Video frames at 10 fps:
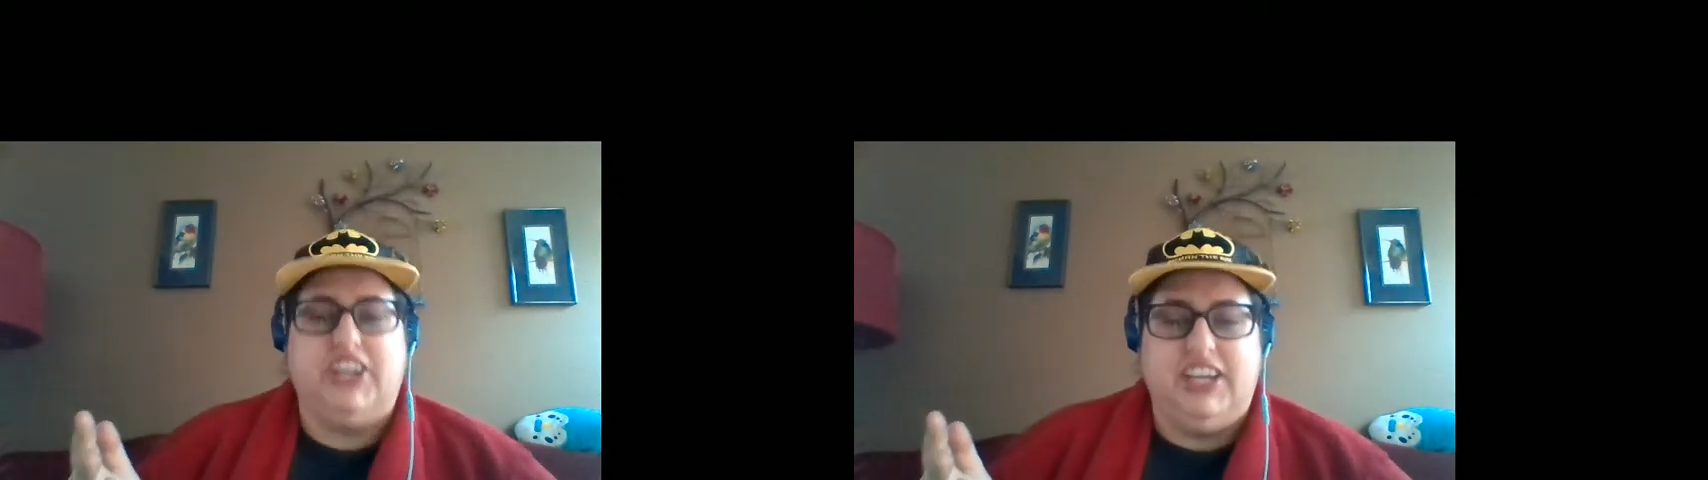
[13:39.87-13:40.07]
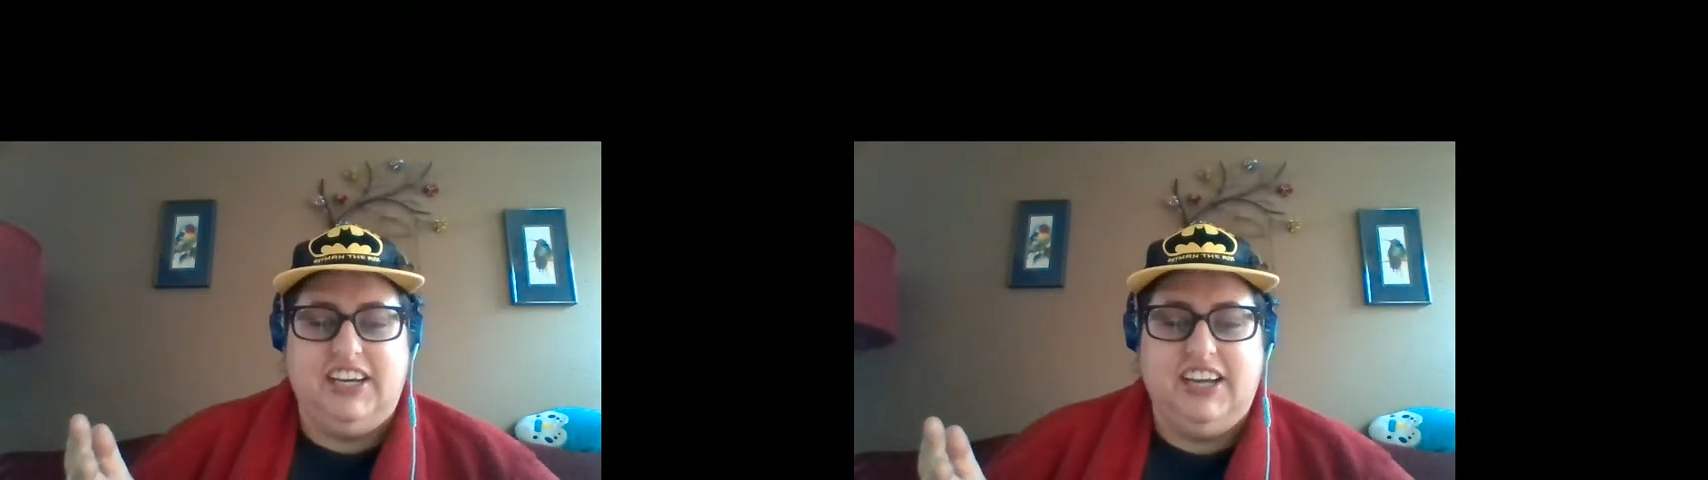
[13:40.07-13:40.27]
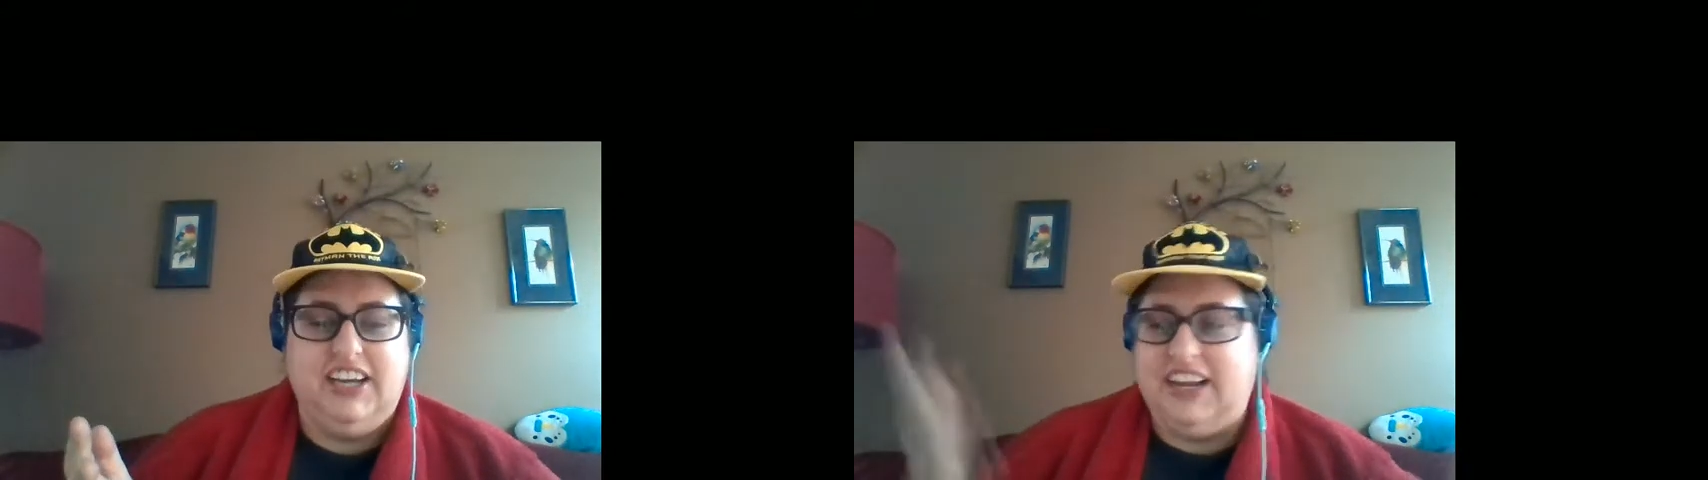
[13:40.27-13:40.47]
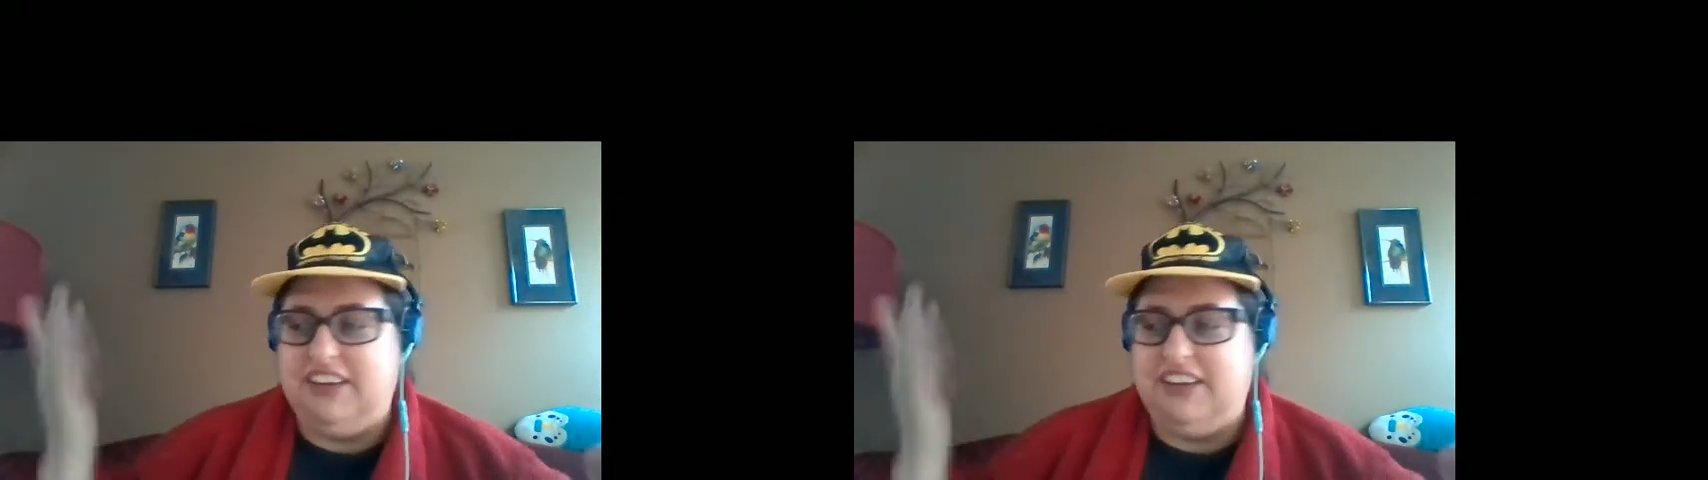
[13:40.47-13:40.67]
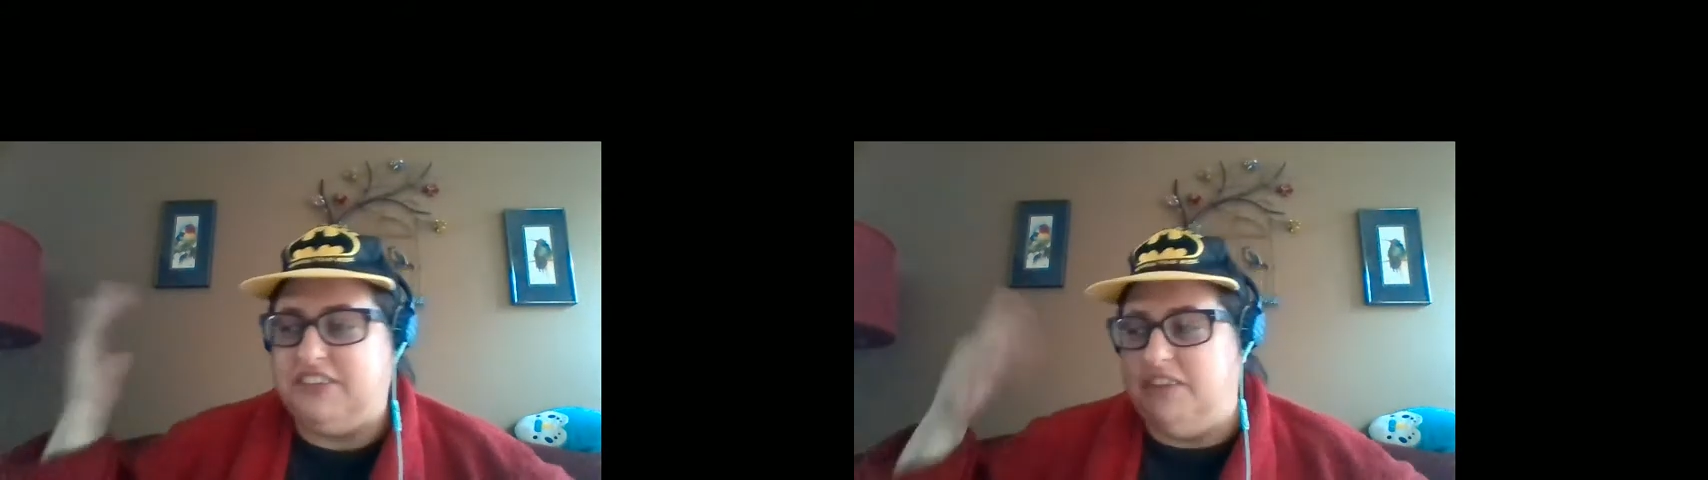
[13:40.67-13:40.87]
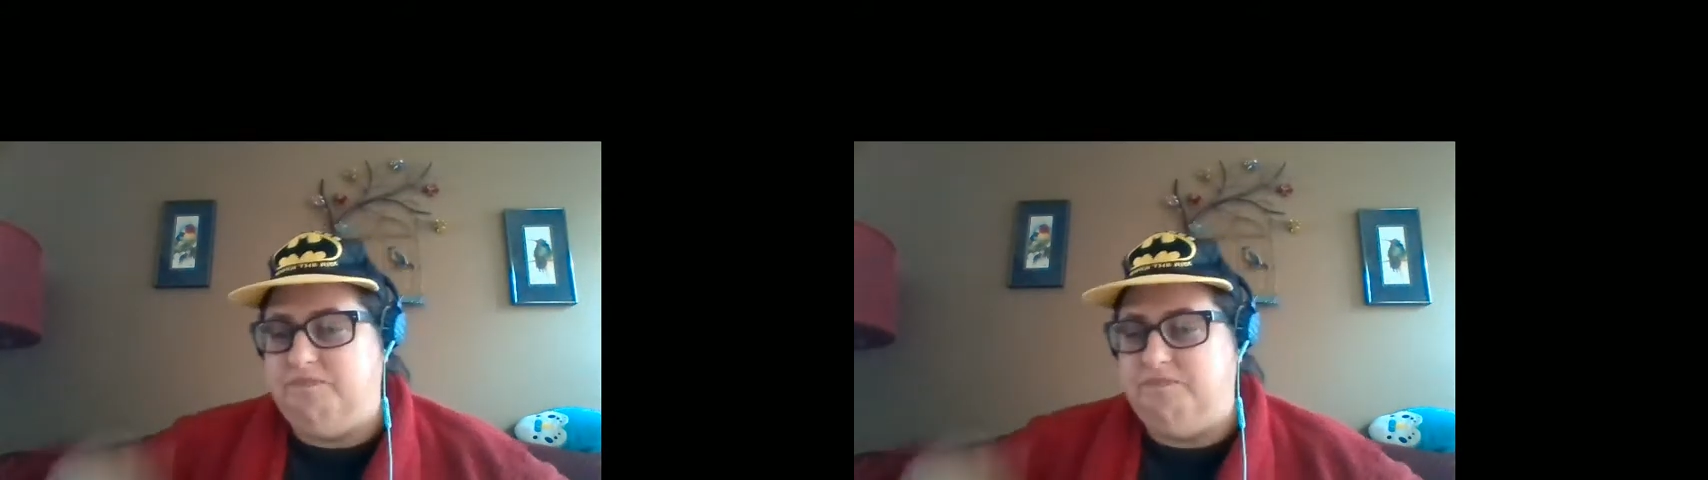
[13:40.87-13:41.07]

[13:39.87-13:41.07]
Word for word: not against some